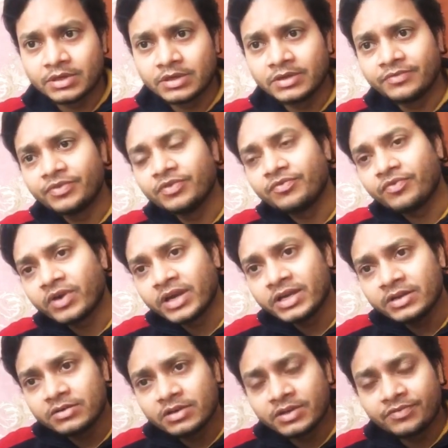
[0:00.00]
If you
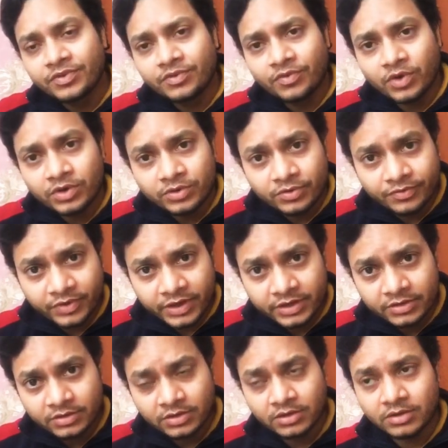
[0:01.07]
want to
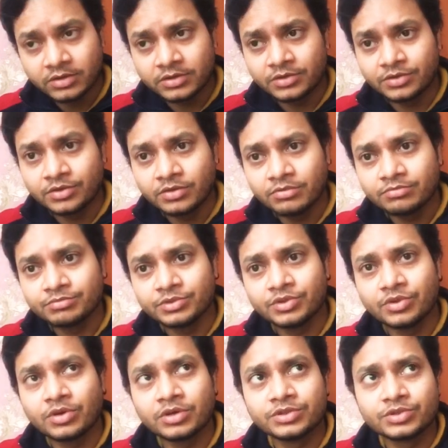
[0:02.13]
find
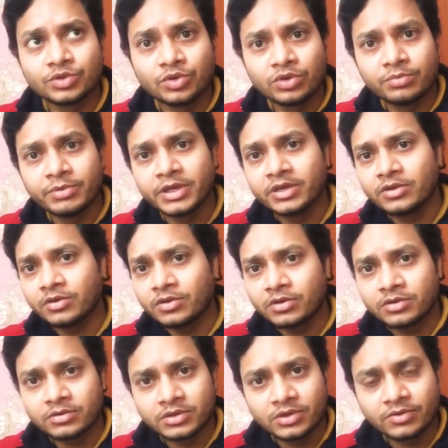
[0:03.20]
your soulmate
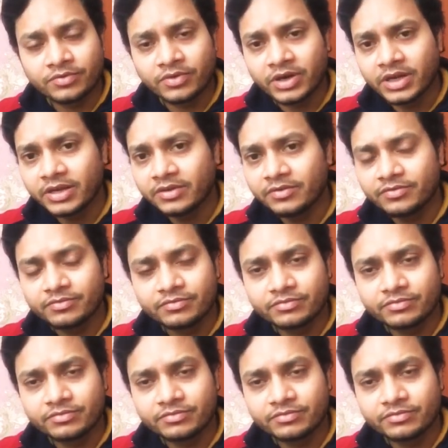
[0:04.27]
or your wife,